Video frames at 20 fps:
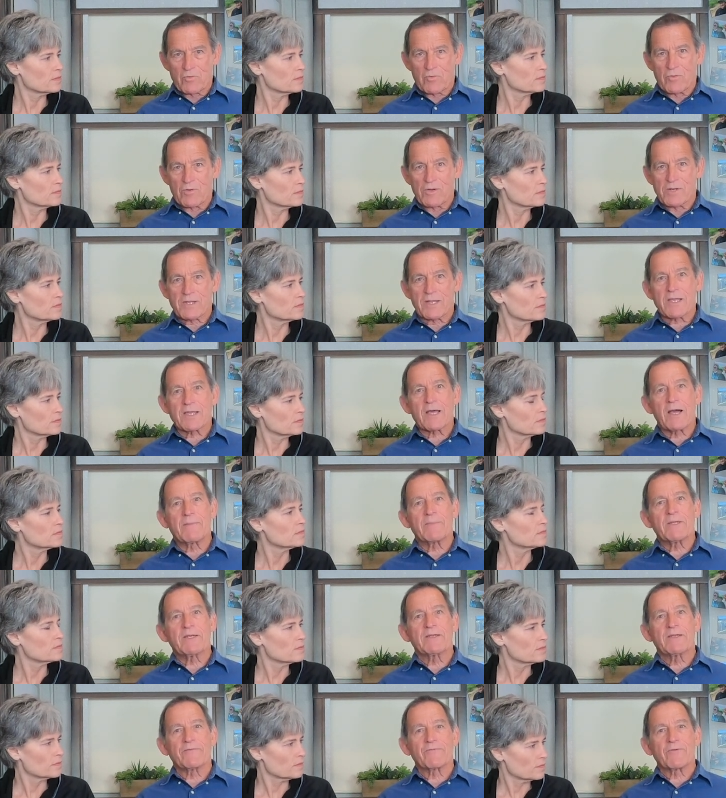Speaker 1: cords. They come
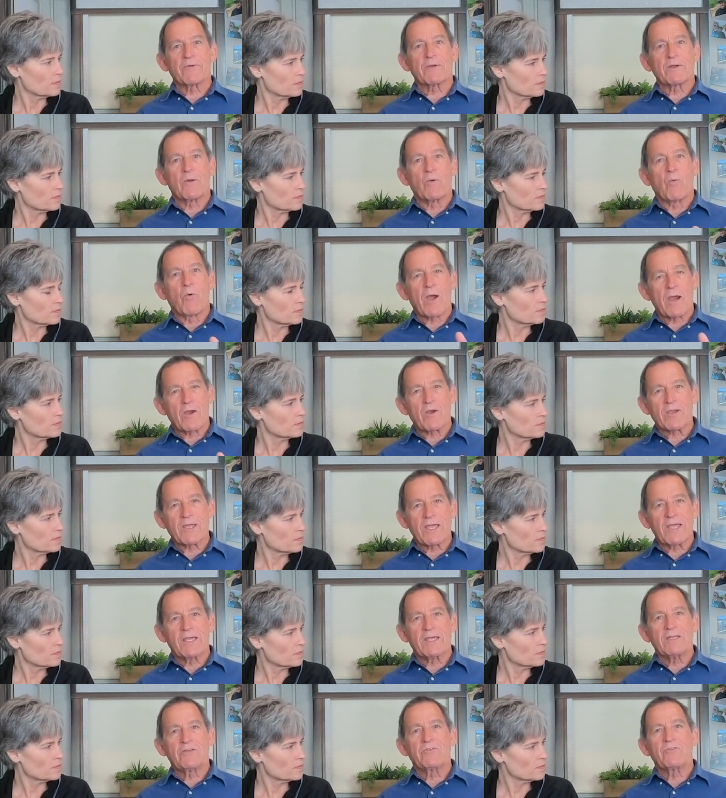in different wire
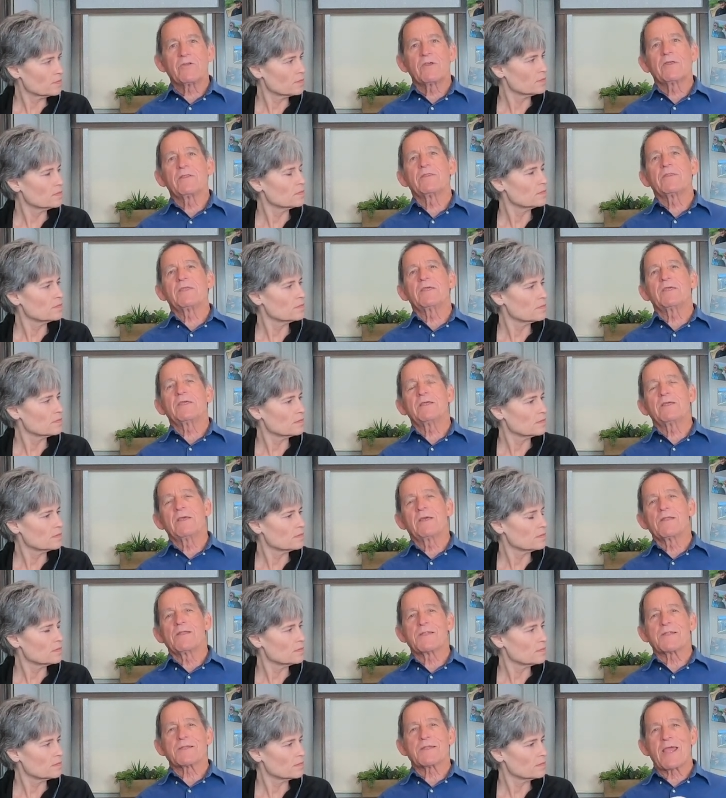gauge. The
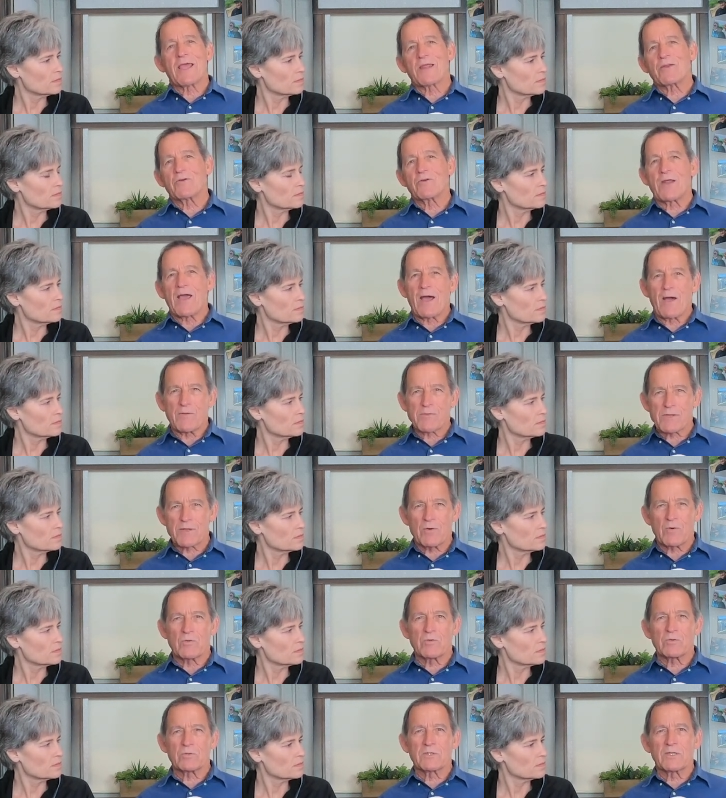standard
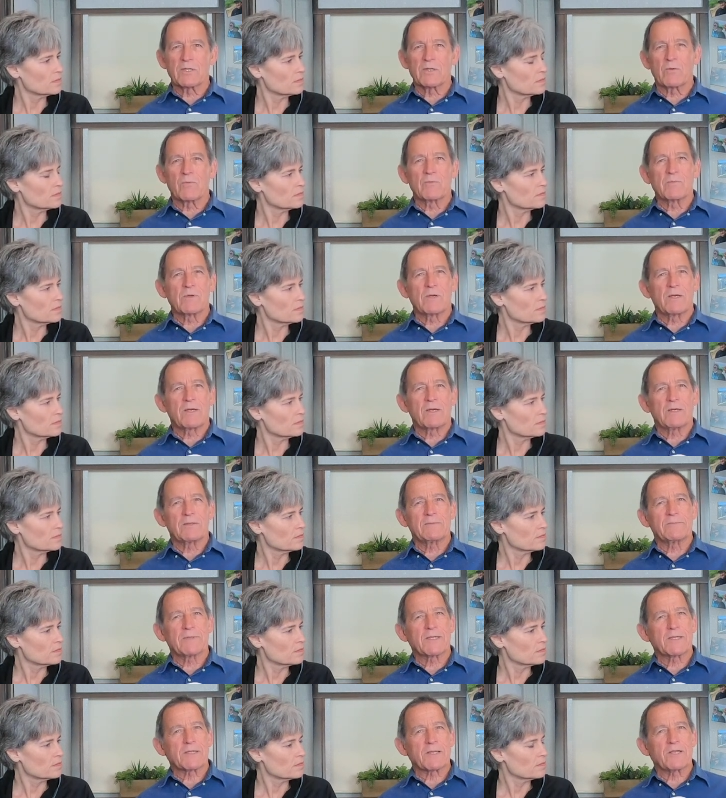household
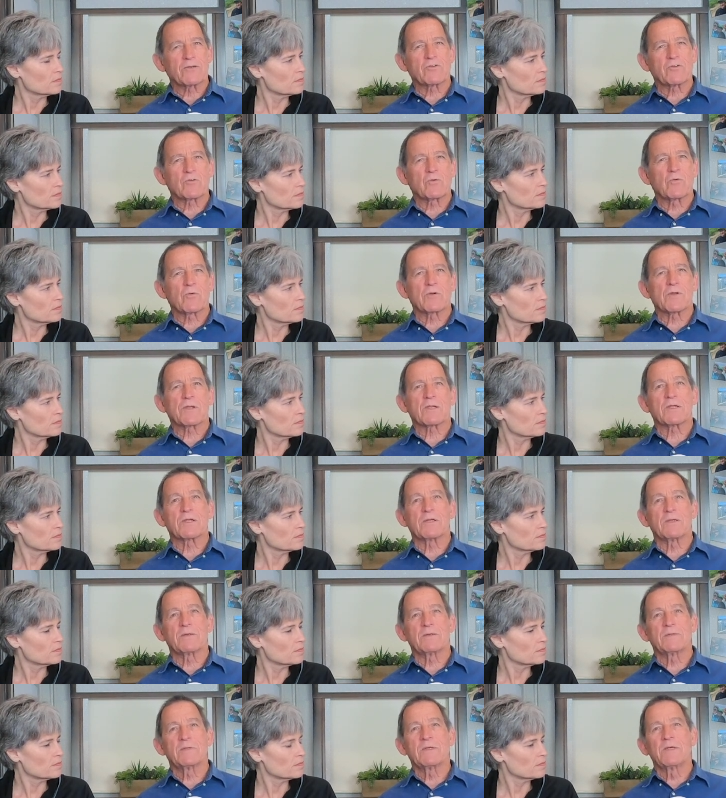um, extension cord is going
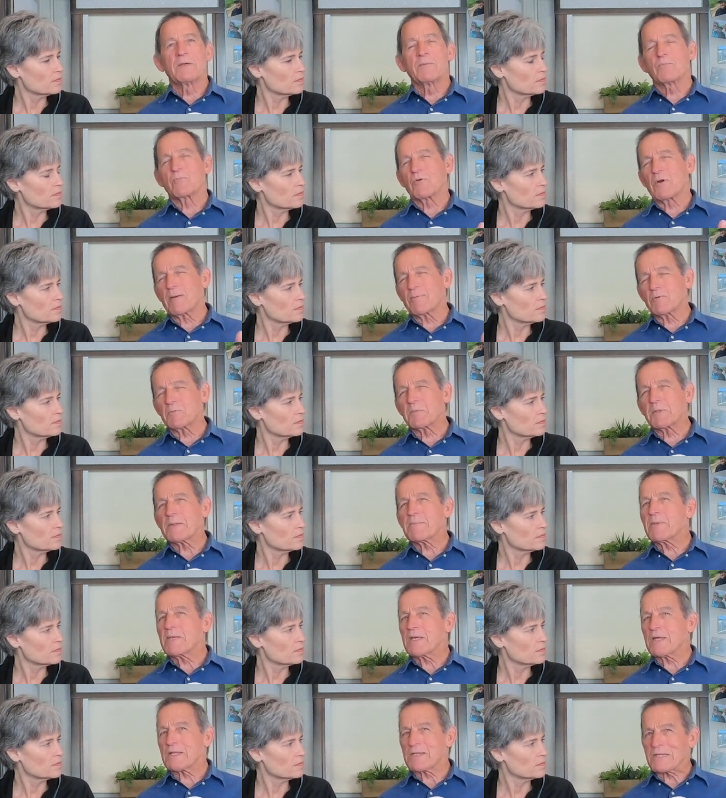to probably
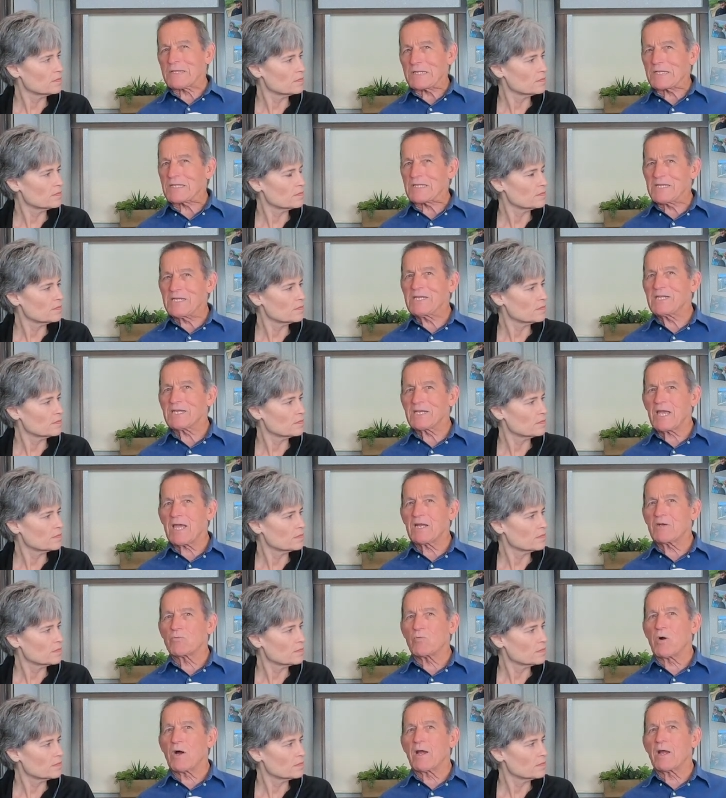be a 16
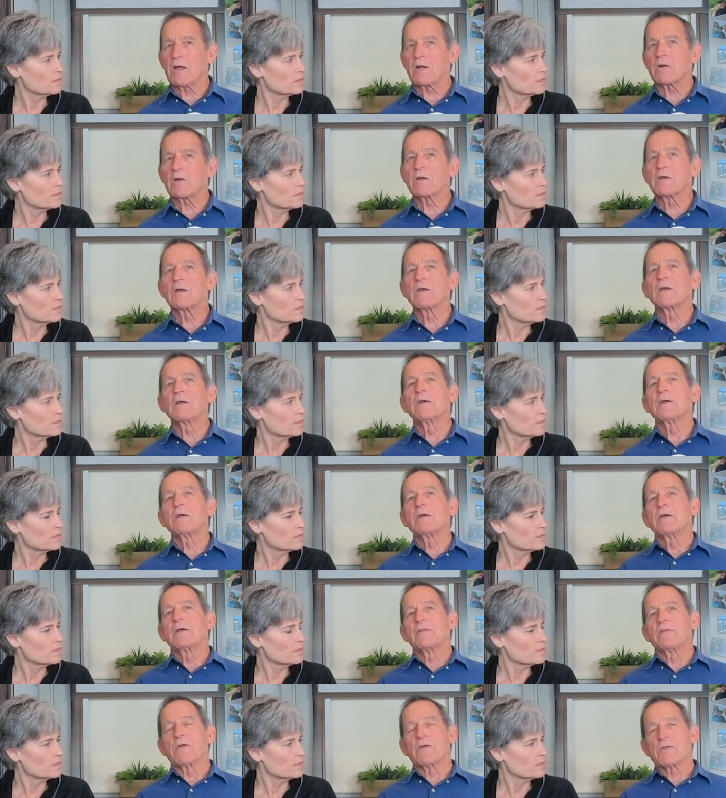gauge wire.
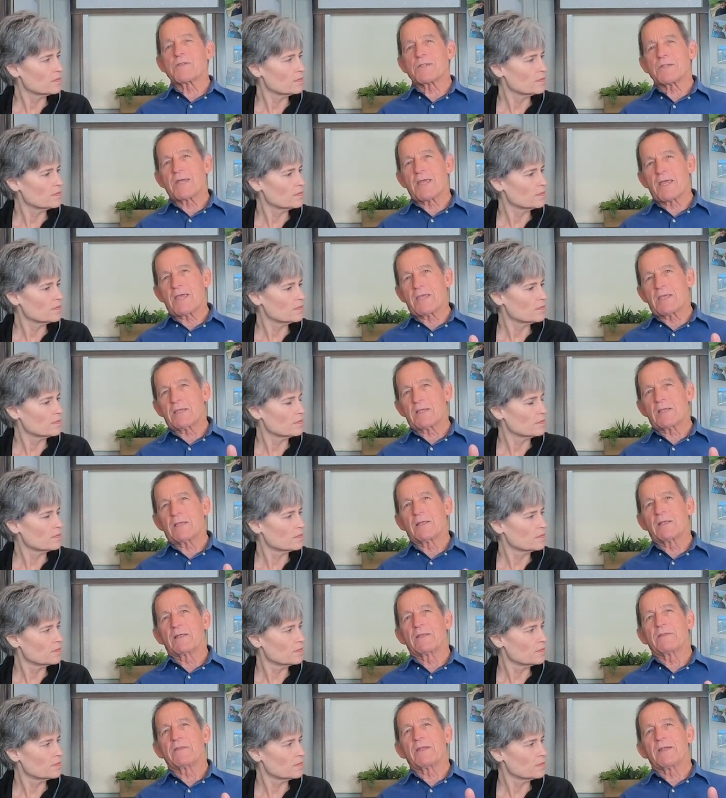There's a
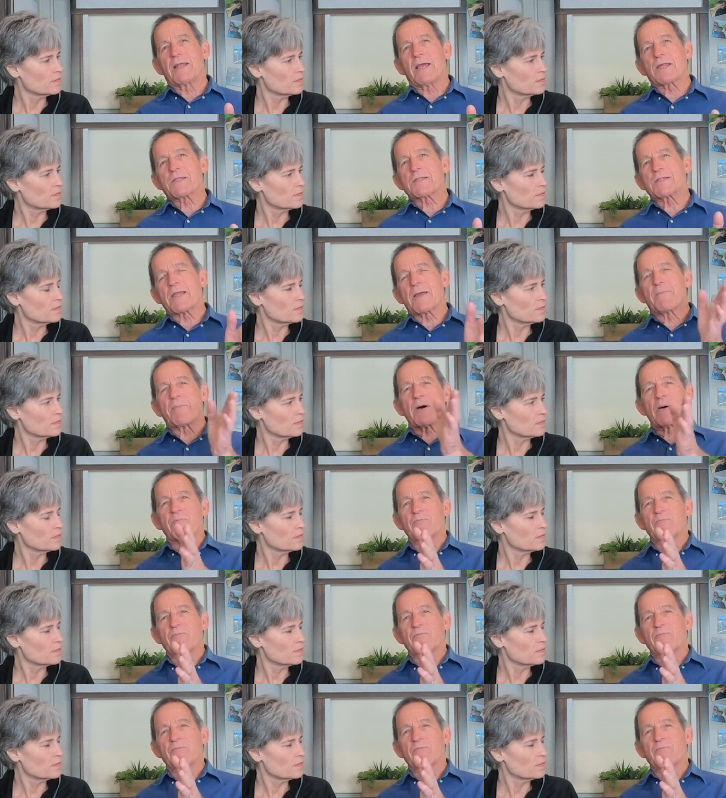the next step